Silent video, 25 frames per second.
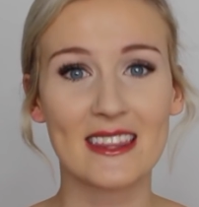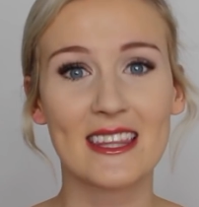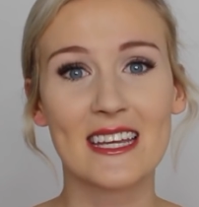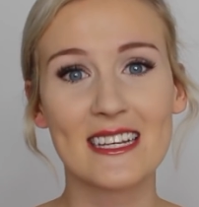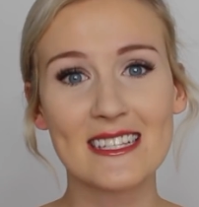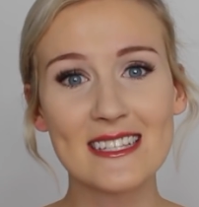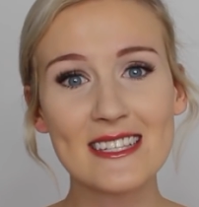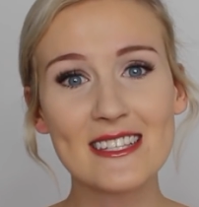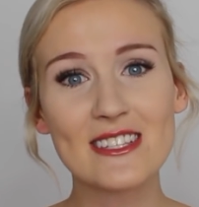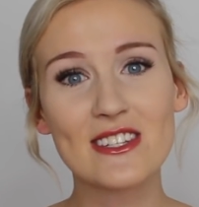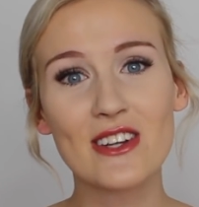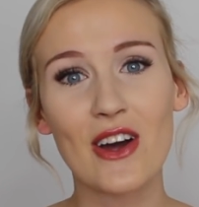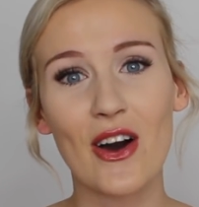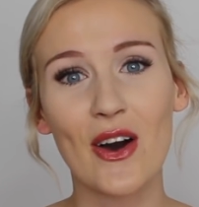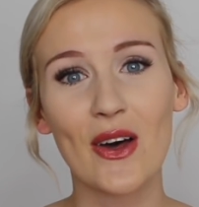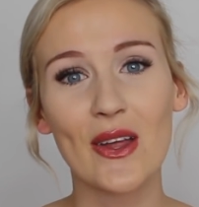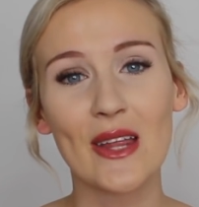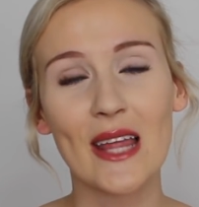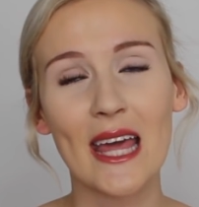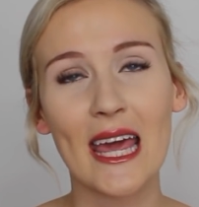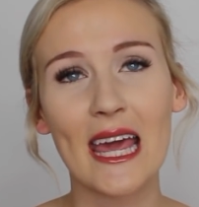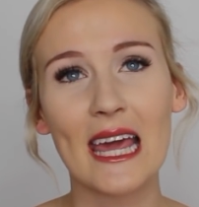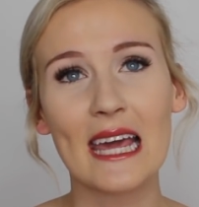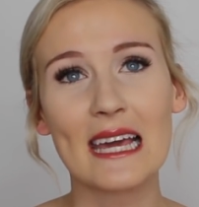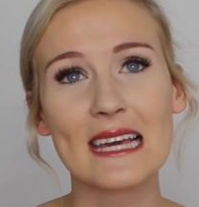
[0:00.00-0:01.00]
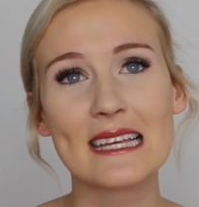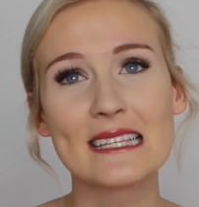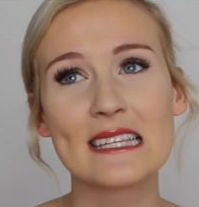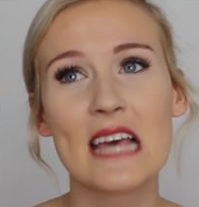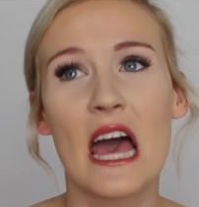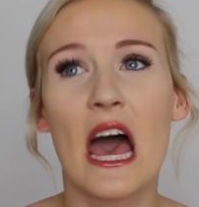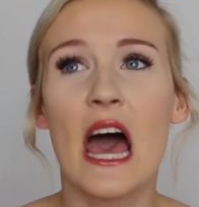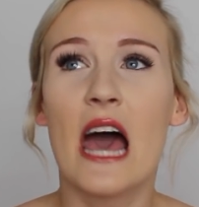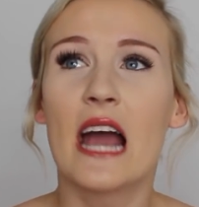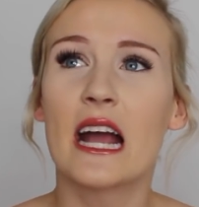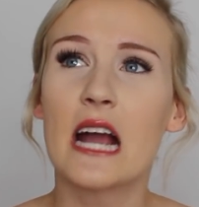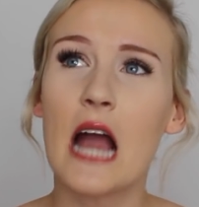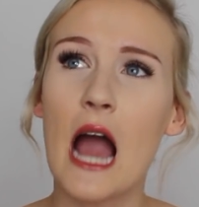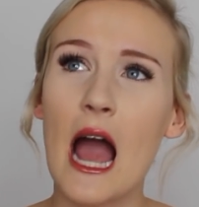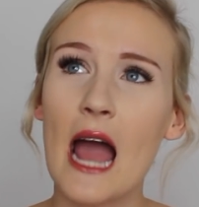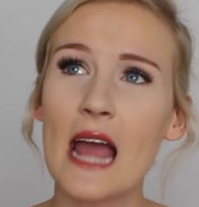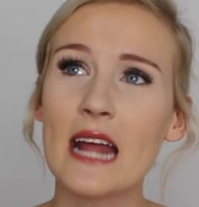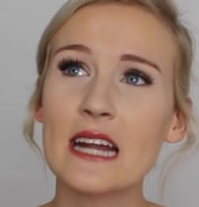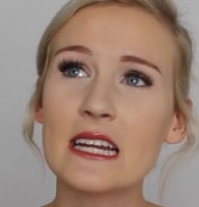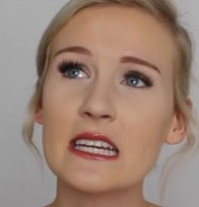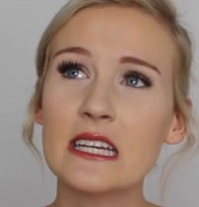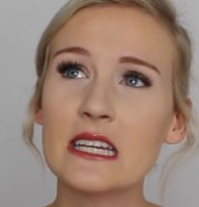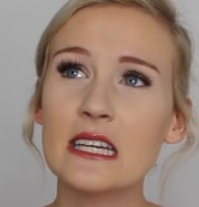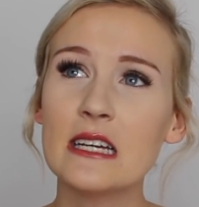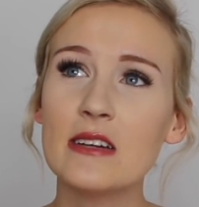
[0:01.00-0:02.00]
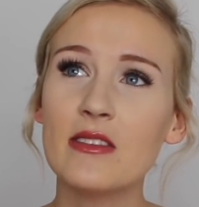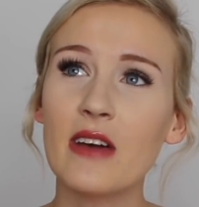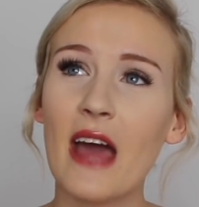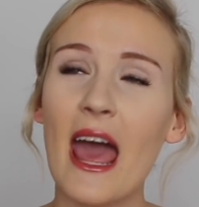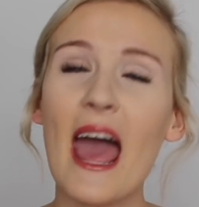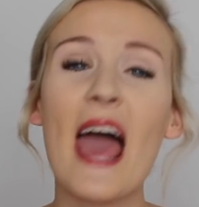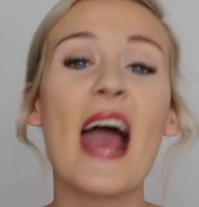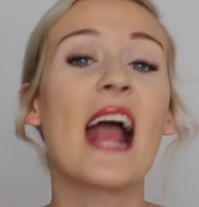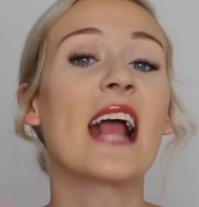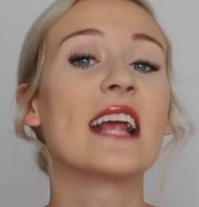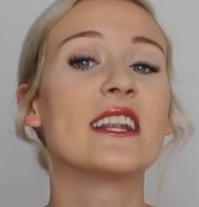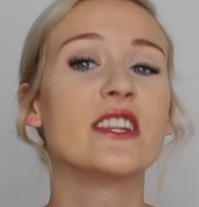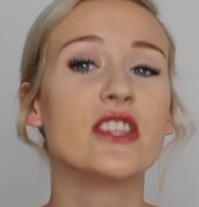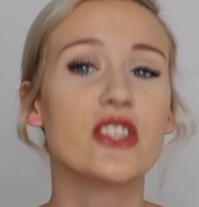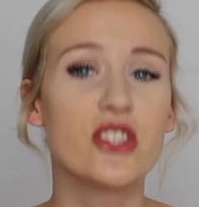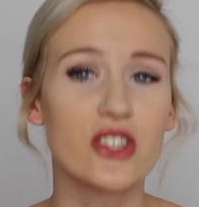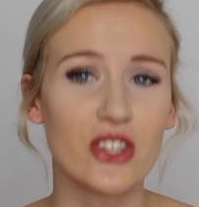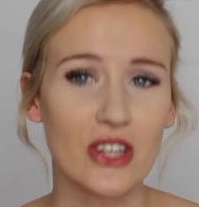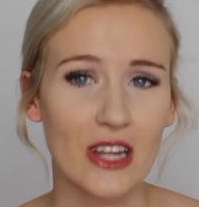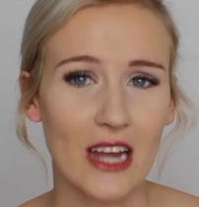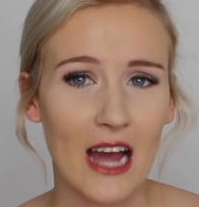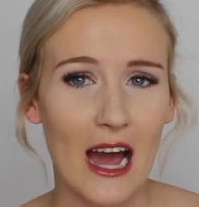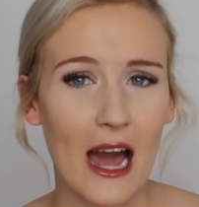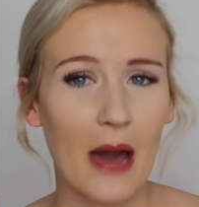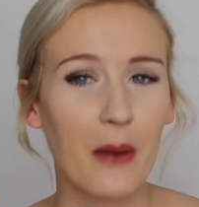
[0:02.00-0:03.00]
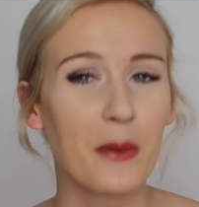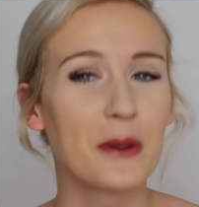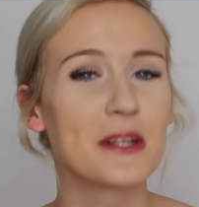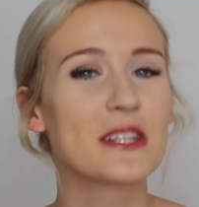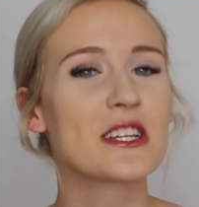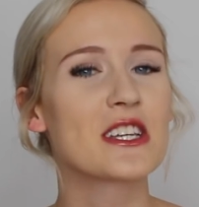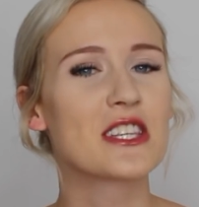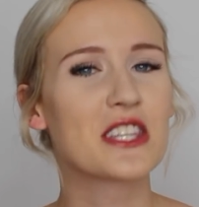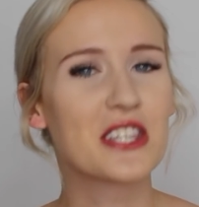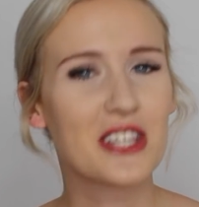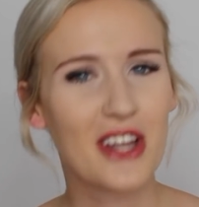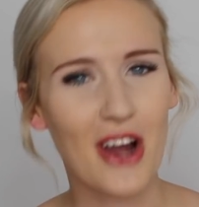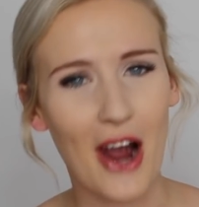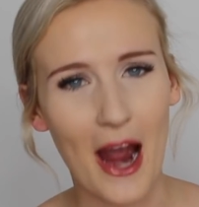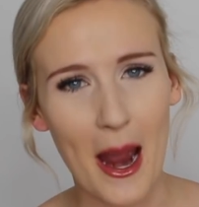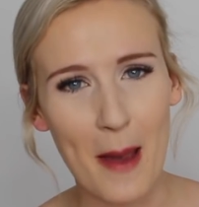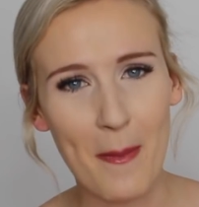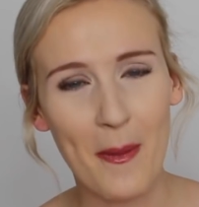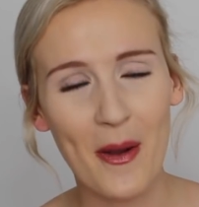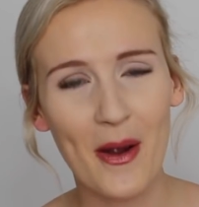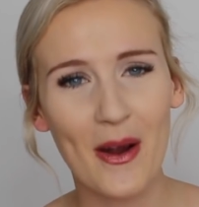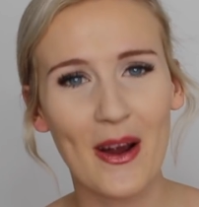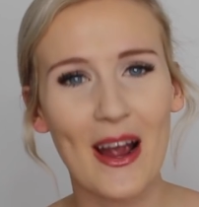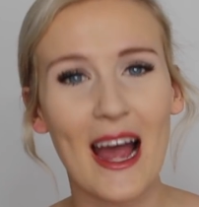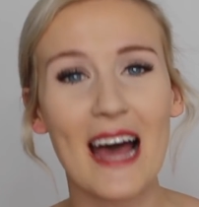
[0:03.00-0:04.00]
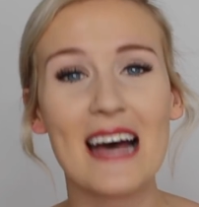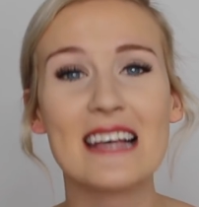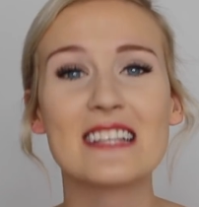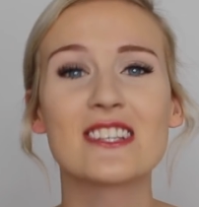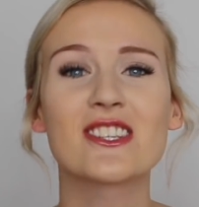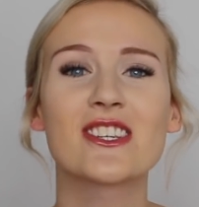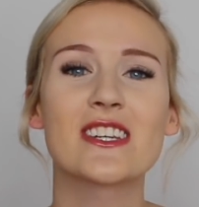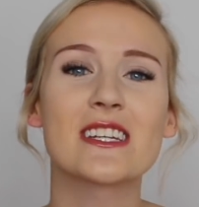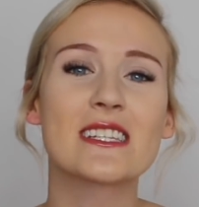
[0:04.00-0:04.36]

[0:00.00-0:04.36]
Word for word: This doll is kind of edgy. I would describe her as.